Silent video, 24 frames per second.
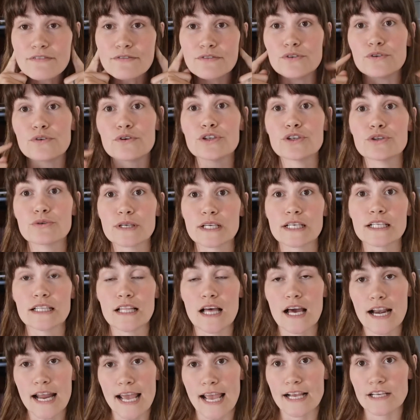If you're doing a
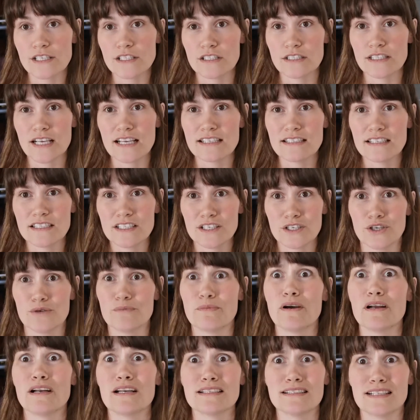lot of exercises and
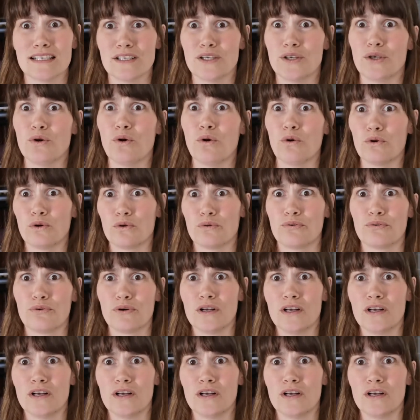your body's like, yo,